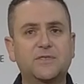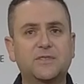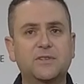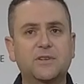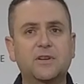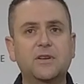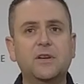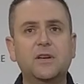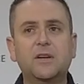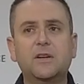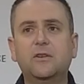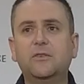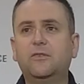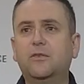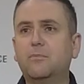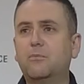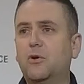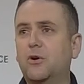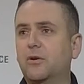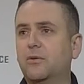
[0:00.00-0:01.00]
to
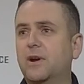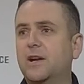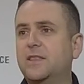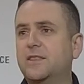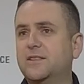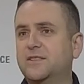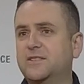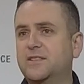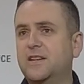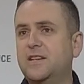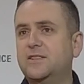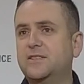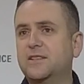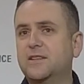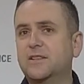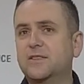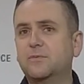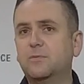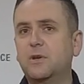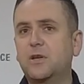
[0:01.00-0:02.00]
moderate the season
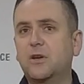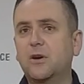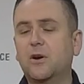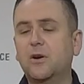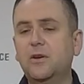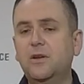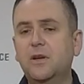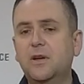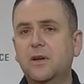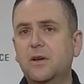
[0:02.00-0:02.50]
as we go,